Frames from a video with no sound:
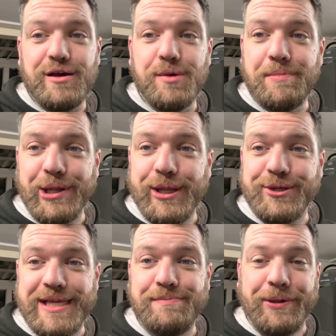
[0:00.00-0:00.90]
a lot
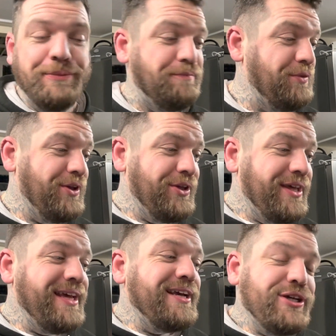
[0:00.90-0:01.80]
deeper.
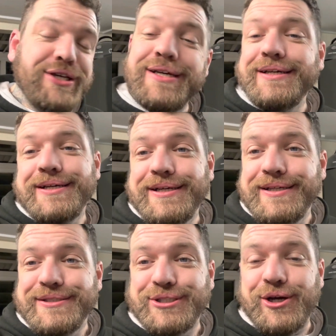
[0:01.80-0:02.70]

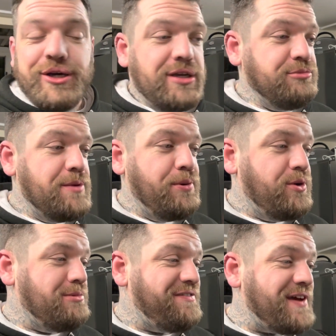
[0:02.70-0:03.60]
So I'm going to put one
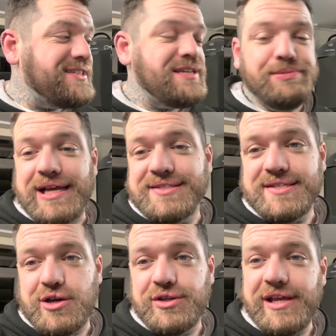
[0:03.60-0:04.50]
of my fancy plasters
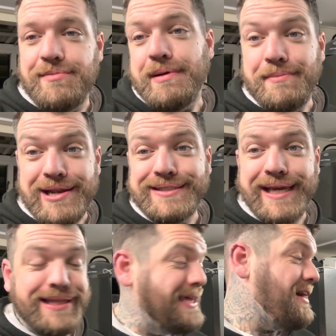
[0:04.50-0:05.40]
on in my med
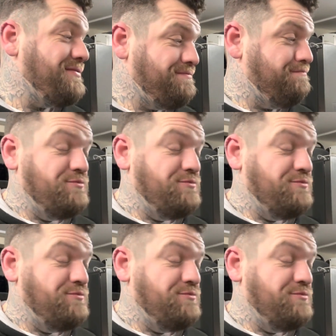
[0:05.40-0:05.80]
kit that I've